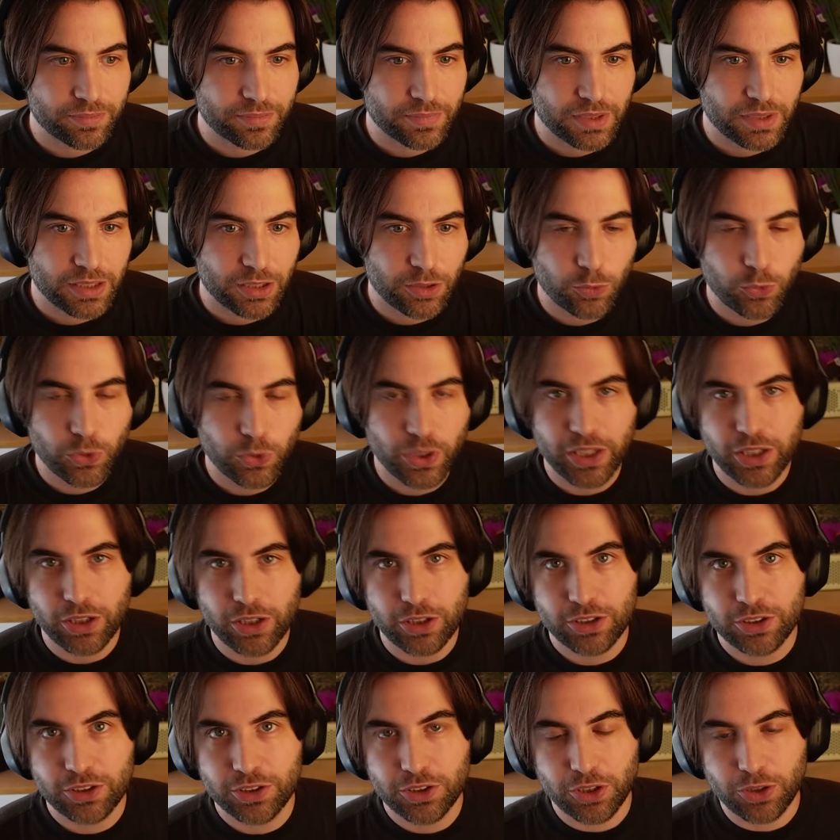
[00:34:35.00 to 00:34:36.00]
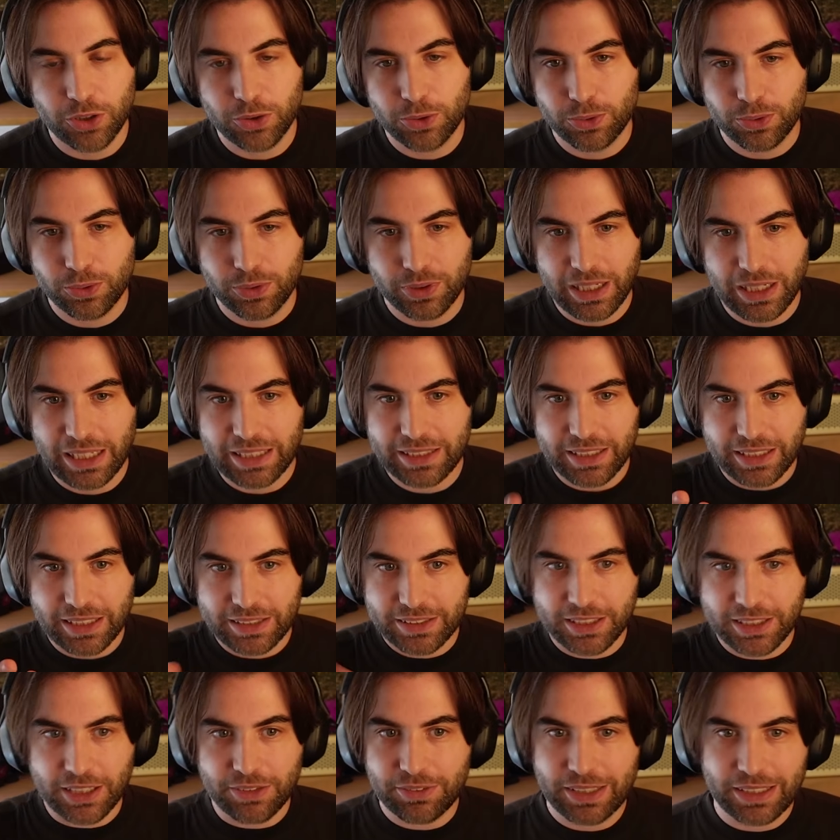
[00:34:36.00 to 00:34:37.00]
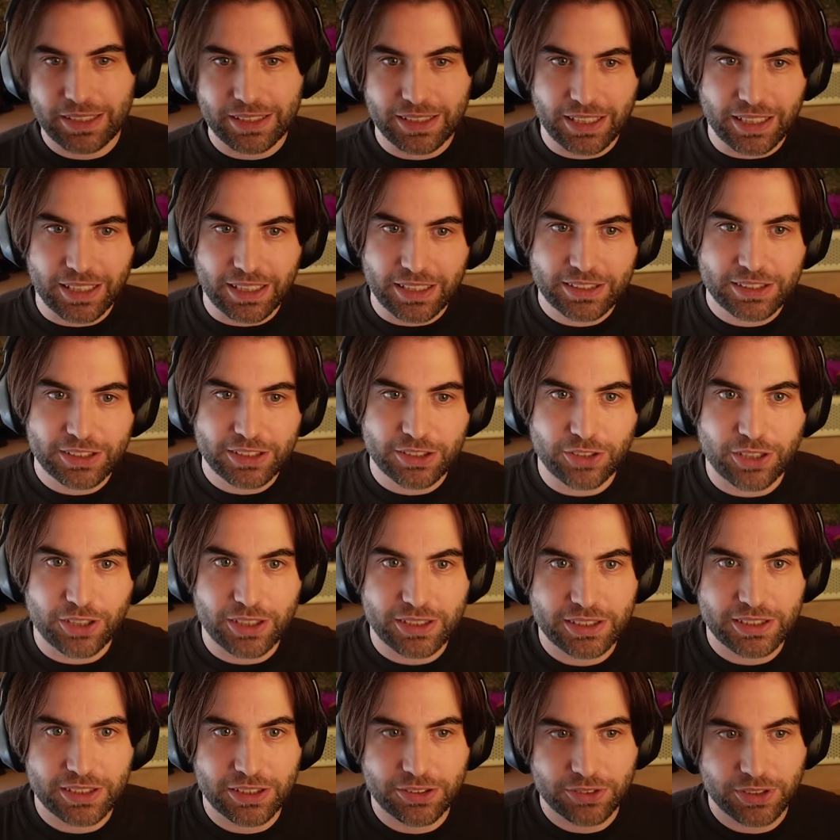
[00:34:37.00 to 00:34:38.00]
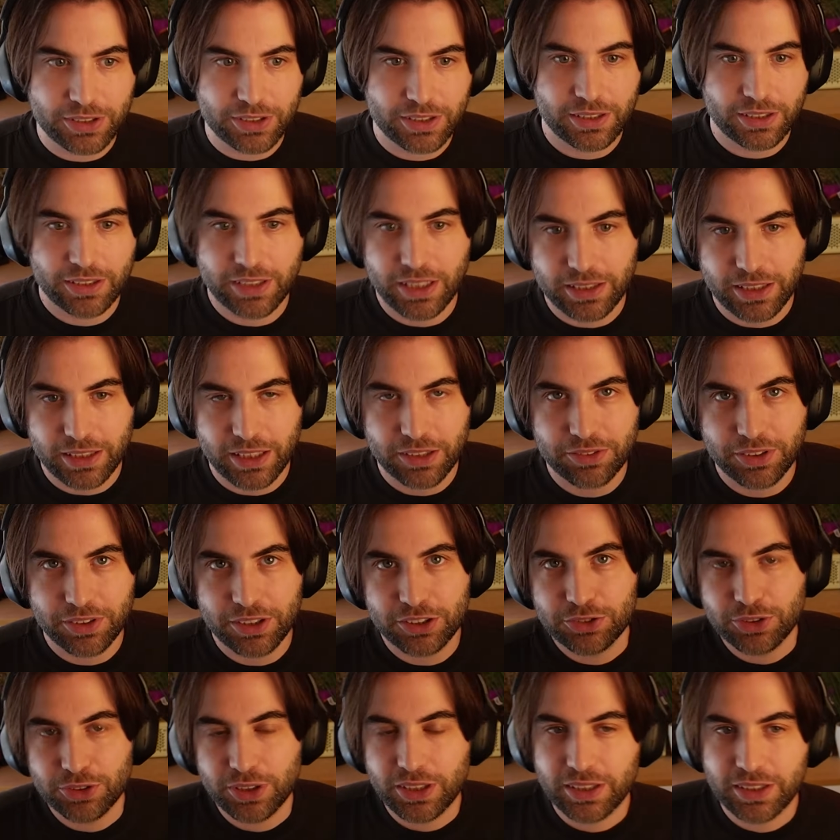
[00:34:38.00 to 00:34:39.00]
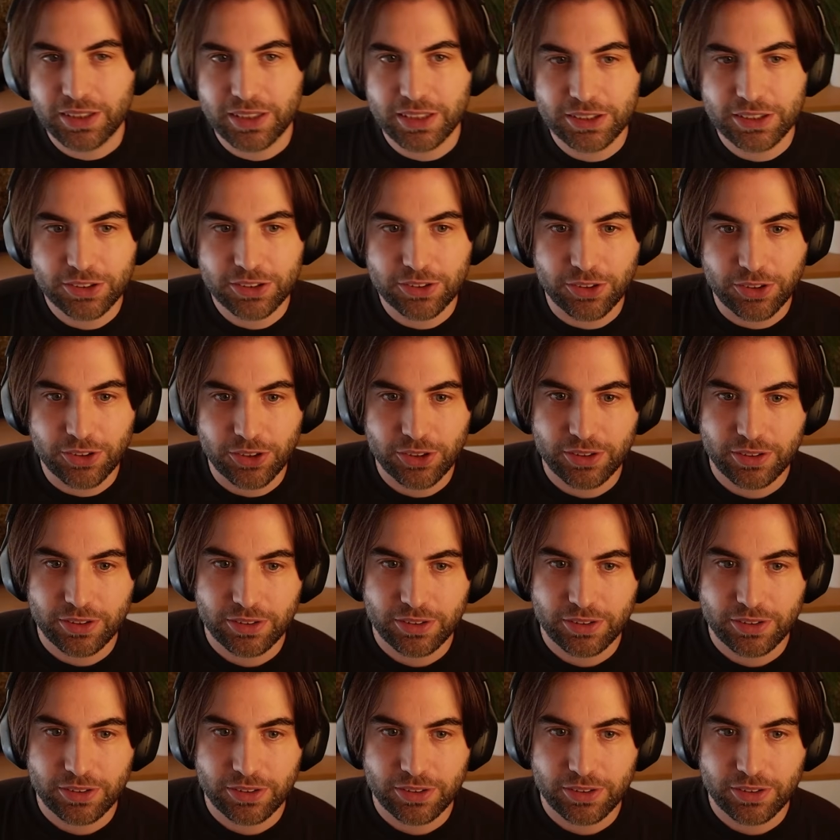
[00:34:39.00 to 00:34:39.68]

we all know, and that's something that it's not a secret, that eventually Discord,